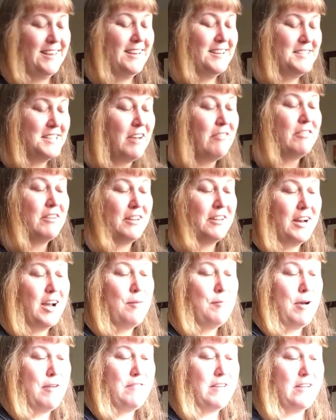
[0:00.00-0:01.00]
Definitely
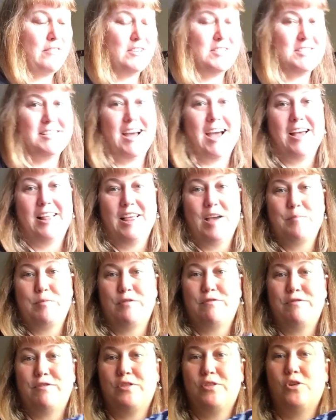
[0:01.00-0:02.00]
not my favorite style. I
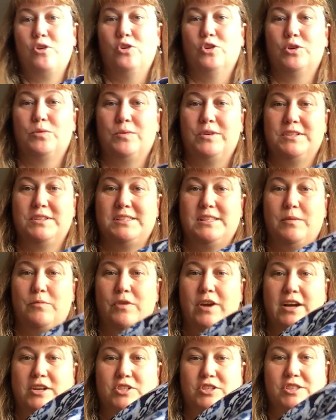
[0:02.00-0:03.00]
prefer the older ones that
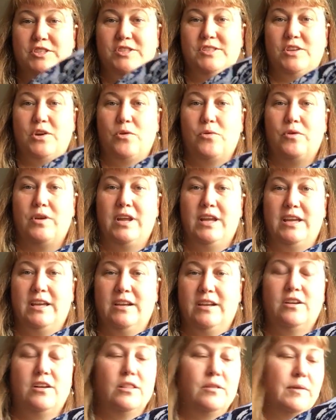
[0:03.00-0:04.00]
were actually sewn
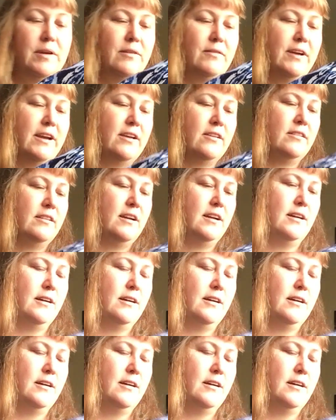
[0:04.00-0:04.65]
in all the way around.